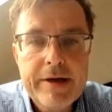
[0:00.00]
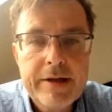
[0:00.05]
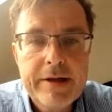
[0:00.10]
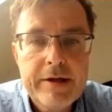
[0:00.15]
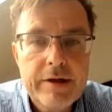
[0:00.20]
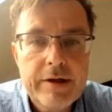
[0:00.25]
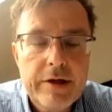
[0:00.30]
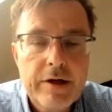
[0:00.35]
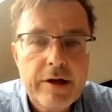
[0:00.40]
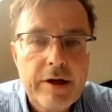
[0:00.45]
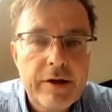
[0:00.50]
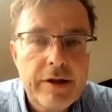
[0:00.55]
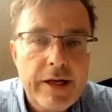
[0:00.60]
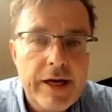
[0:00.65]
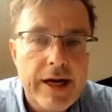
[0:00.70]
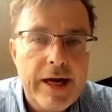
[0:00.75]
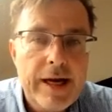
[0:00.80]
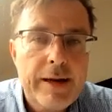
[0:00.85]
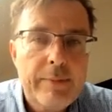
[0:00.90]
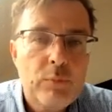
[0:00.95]
in real
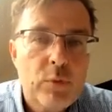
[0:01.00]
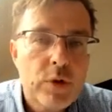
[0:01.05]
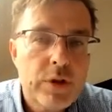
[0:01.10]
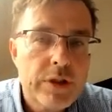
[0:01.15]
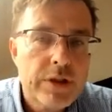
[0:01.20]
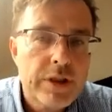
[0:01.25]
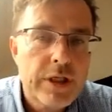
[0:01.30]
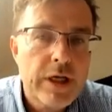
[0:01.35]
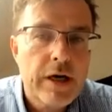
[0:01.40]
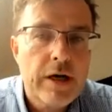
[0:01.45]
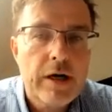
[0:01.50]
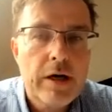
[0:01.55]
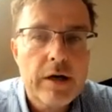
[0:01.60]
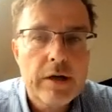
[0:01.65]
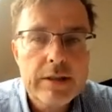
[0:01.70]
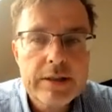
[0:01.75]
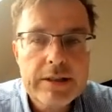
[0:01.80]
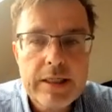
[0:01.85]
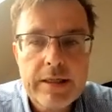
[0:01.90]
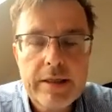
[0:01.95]
time, whether they are
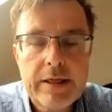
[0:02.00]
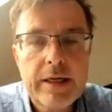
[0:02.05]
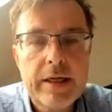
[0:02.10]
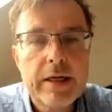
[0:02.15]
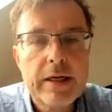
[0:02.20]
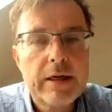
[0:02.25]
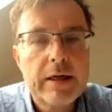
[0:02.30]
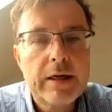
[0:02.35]
sending,